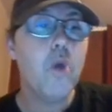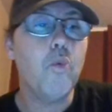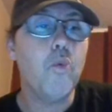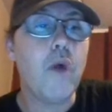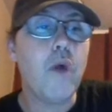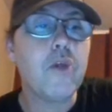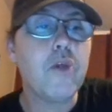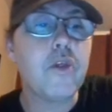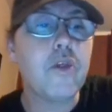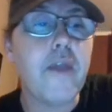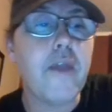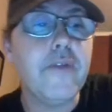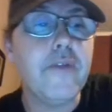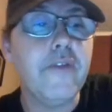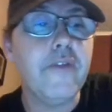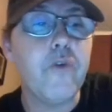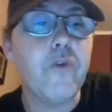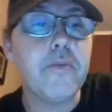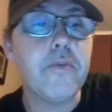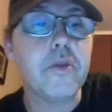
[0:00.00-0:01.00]
While
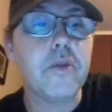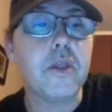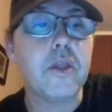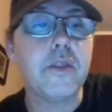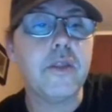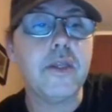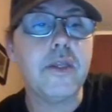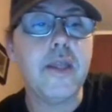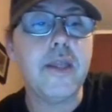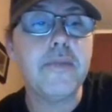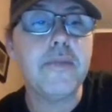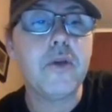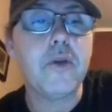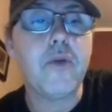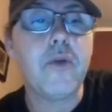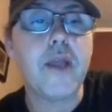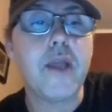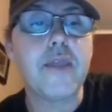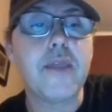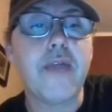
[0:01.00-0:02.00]
74% of the
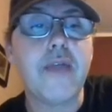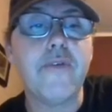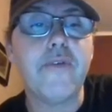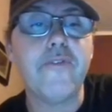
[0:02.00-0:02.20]
Democrats have